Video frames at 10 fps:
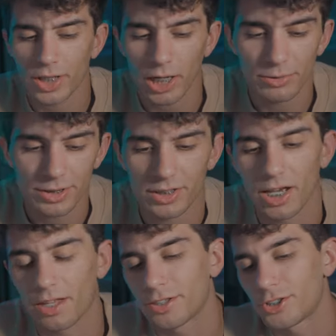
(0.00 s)
Tywin's
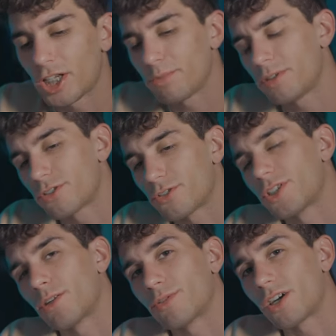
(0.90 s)
death, Jaime and
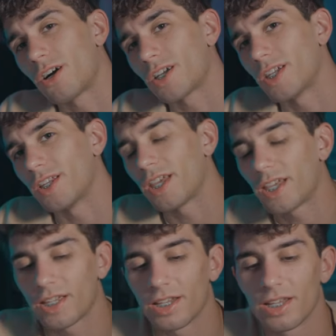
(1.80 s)
Cersei were talking,
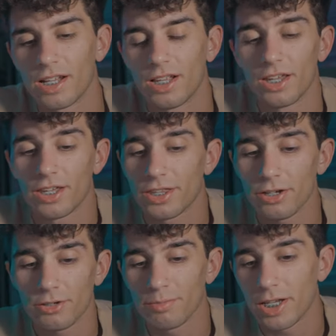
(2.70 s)
and
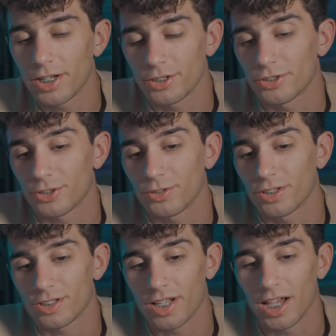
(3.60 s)
their main concern
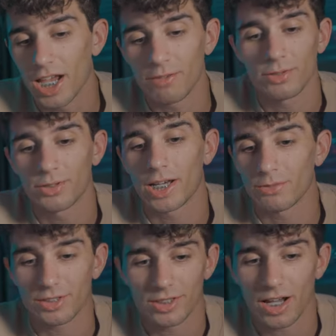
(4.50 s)
is that everyone
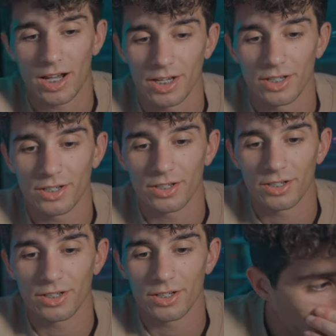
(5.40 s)
outside,
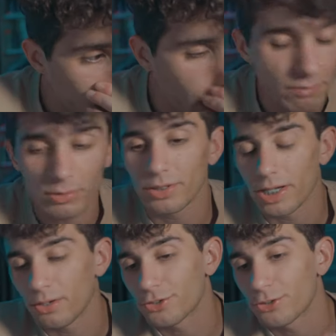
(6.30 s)
everyone
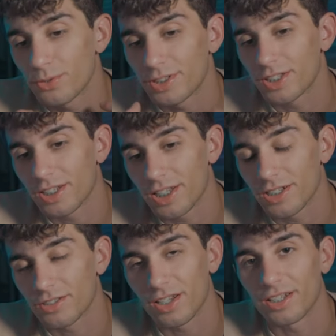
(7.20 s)
else who is in
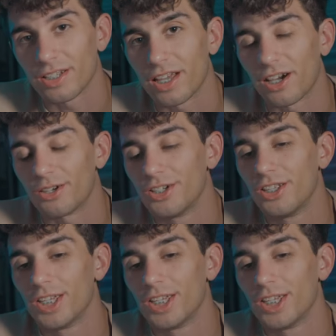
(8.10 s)
King's Landing now,